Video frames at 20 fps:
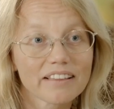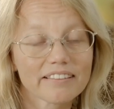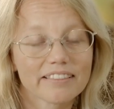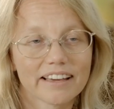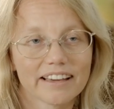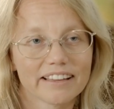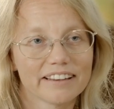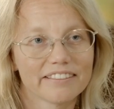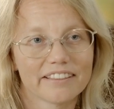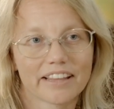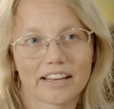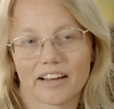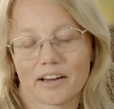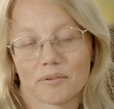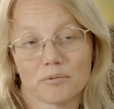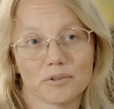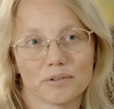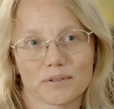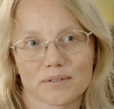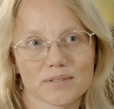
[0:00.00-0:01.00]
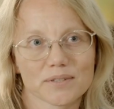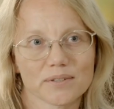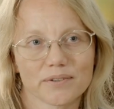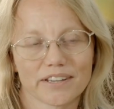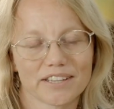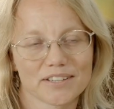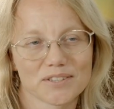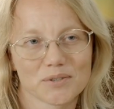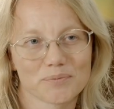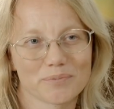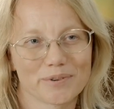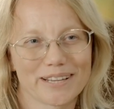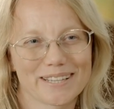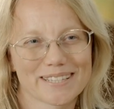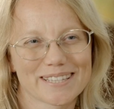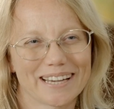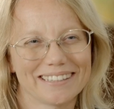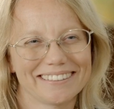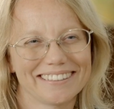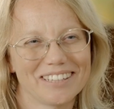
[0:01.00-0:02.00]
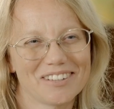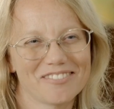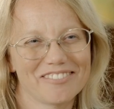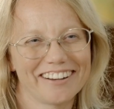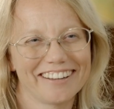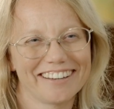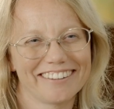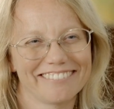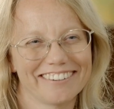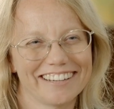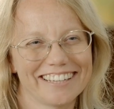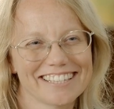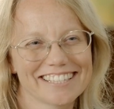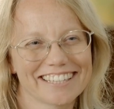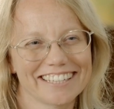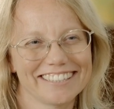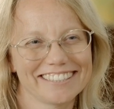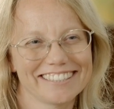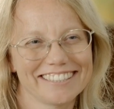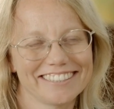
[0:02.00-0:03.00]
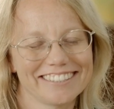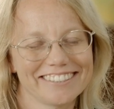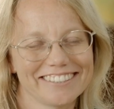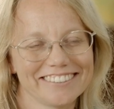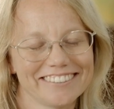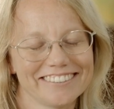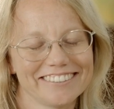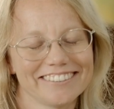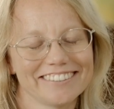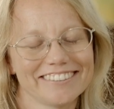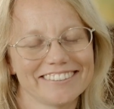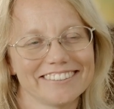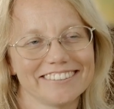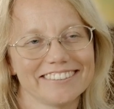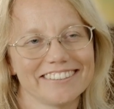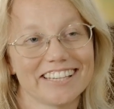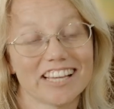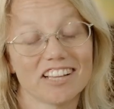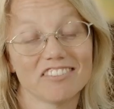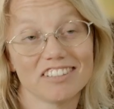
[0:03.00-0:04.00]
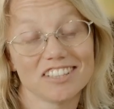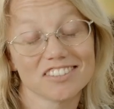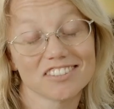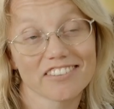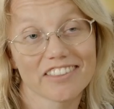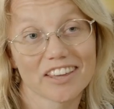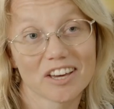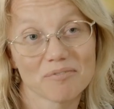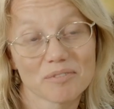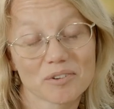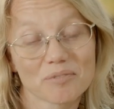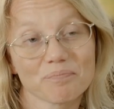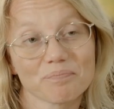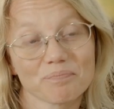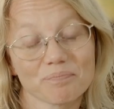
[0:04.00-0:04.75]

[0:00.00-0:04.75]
that that I would also get super excited about if I started to to delve into them.